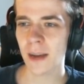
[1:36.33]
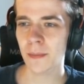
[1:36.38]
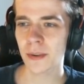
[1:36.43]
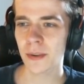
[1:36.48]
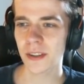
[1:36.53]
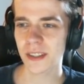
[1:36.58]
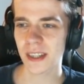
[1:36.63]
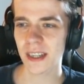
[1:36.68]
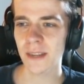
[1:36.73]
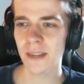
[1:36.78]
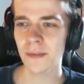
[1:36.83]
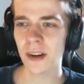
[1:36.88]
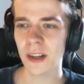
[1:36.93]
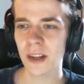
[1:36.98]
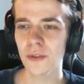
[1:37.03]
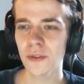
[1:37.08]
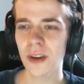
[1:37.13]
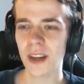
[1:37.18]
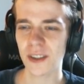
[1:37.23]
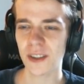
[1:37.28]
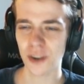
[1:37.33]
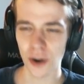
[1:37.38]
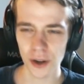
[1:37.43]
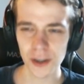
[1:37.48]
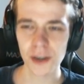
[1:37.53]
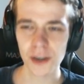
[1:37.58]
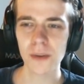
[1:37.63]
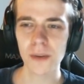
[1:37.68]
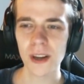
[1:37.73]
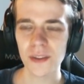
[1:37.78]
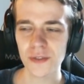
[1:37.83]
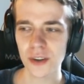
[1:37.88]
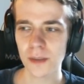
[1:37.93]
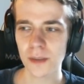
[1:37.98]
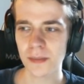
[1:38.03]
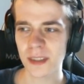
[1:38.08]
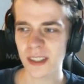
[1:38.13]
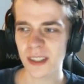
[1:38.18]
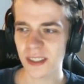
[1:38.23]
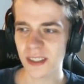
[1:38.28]
but if I look at other
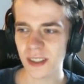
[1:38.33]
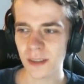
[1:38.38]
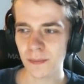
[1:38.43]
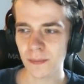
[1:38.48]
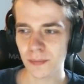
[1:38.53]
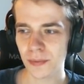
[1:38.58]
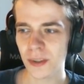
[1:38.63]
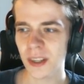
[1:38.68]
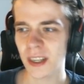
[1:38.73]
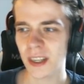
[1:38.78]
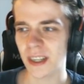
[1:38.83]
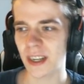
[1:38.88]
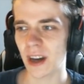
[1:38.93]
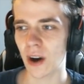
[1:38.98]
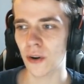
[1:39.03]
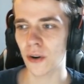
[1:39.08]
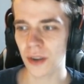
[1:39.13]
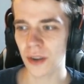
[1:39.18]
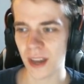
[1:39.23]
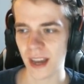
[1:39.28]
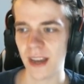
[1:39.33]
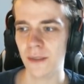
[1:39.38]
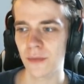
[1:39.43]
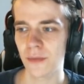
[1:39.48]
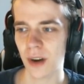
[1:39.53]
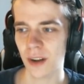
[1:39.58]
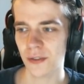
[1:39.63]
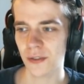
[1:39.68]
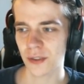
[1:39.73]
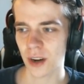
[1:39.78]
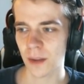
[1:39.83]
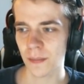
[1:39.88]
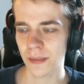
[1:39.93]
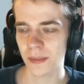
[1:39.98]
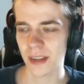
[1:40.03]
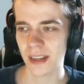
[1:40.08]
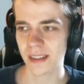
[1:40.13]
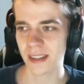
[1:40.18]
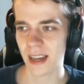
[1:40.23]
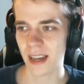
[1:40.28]
1-drops, it's a pretty okay 1-drop
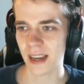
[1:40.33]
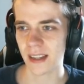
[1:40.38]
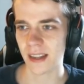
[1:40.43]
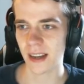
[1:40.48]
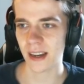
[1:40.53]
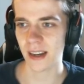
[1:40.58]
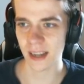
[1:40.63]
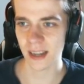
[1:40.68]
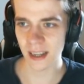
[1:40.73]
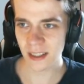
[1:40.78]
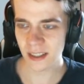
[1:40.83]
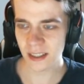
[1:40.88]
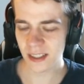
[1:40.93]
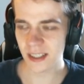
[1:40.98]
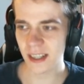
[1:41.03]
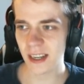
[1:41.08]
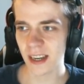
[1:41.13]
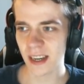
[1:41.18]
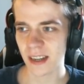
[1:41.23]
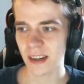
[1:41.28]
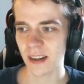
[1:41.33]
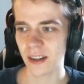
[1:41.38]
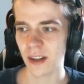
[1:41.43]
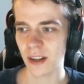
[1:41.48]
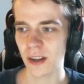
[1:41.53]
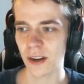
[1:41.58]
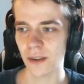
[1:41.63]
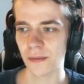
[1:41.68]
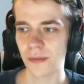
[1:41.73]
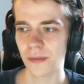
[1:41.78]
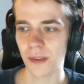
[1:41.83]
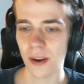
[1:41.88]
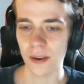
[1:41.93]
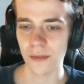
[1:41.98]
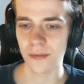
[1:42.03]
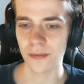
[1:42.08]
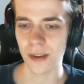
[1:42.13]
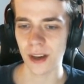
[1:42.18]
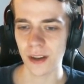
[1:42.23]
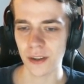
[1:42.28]
that can sneak in a lot of
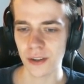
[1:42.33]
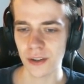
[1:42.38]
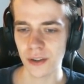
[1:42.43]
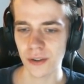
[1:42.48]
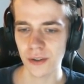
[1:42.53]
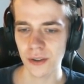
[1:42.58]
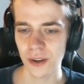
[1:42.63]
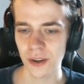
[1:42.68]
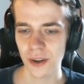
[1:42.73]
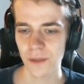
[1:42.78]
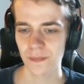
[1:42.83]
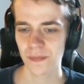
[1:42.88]
value.